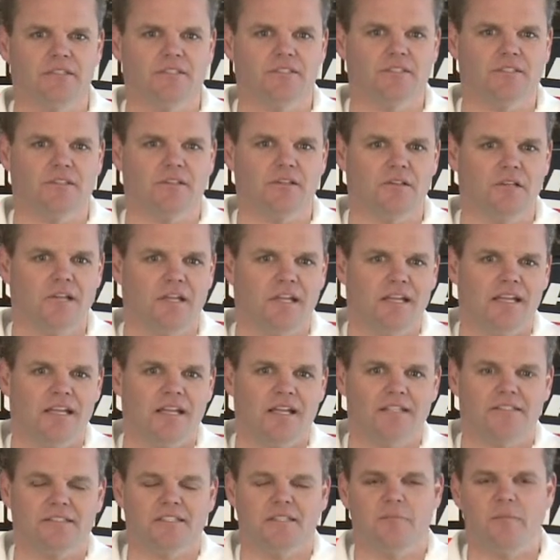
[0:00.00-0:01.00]
And so
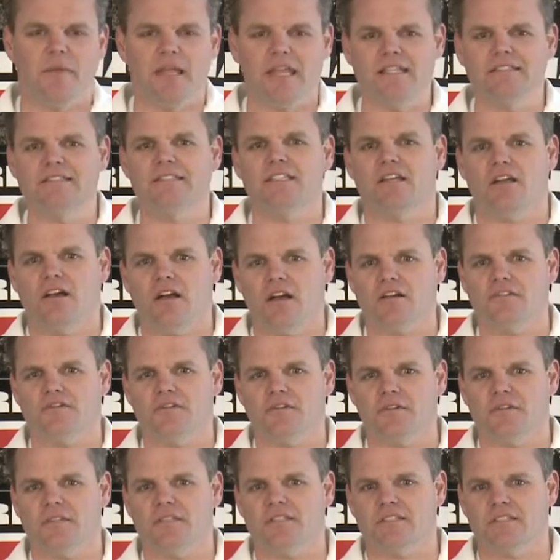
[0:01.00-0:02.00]
it's an amazing
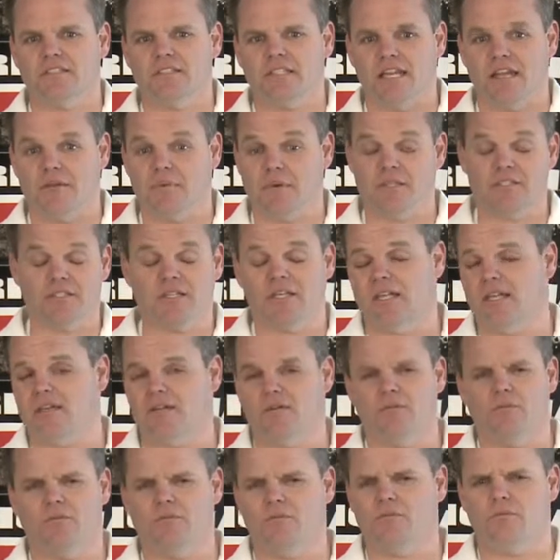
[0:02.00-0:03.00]
offer that everybody's
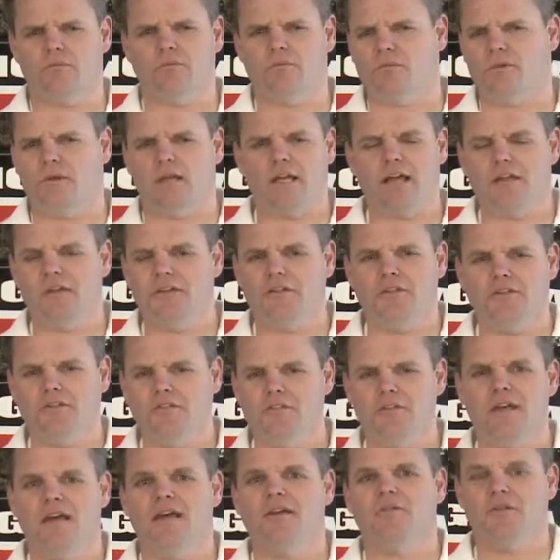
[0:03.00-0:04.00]
like, how can you
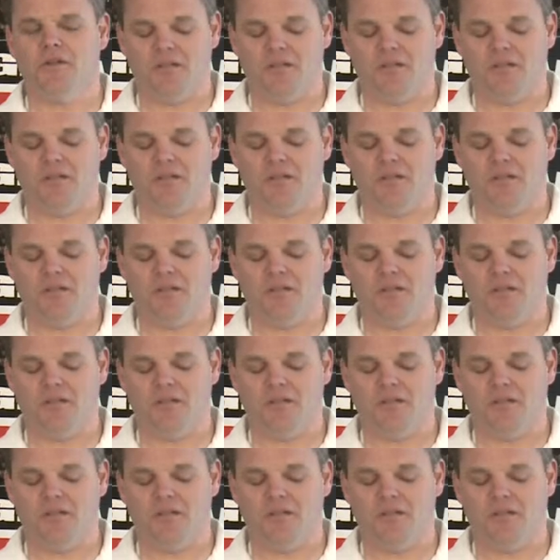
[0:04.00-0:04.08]
do that?